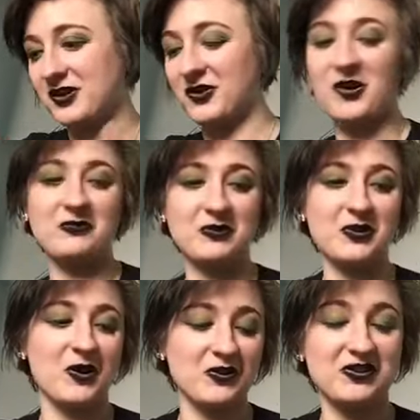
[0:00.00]
got
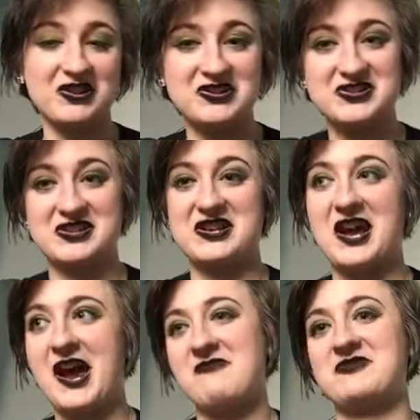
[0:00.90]
because literally
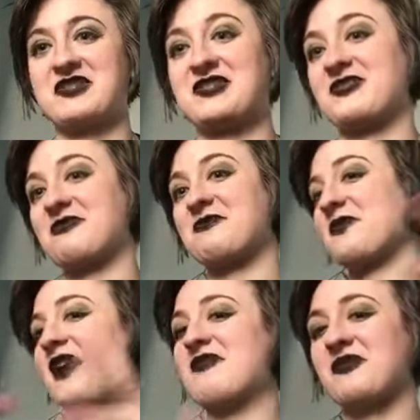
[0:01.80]
I wanted to just put
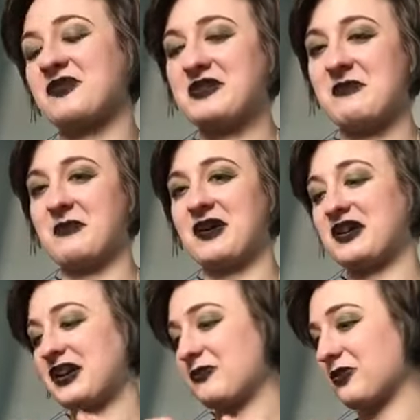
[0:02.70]
everything in my bag.
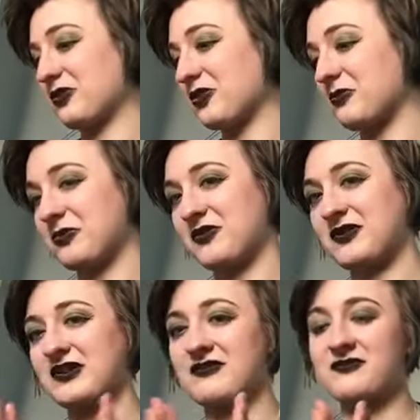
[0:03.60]
It was so
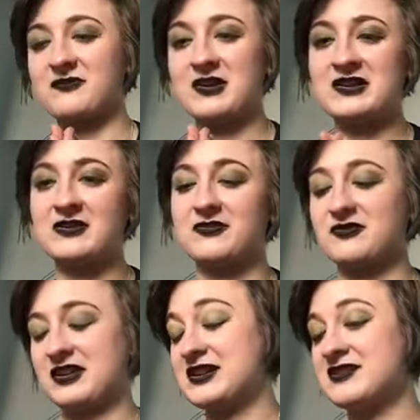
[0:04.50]
perfect and
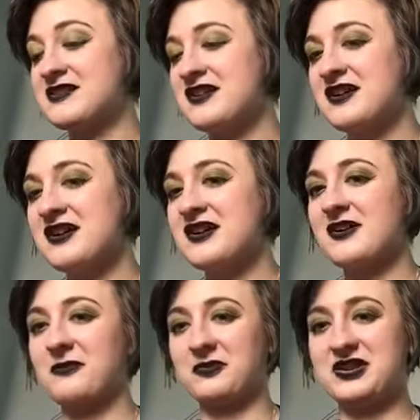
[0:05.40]
lovely.
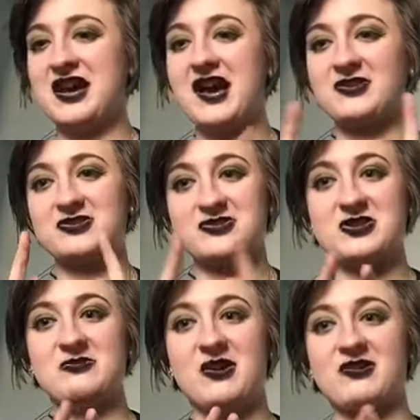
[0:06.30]
But yeah, I'll show
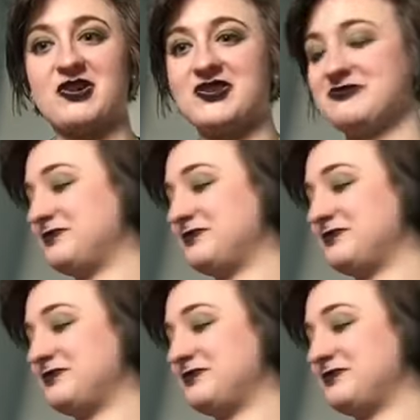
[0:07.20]
you what I got.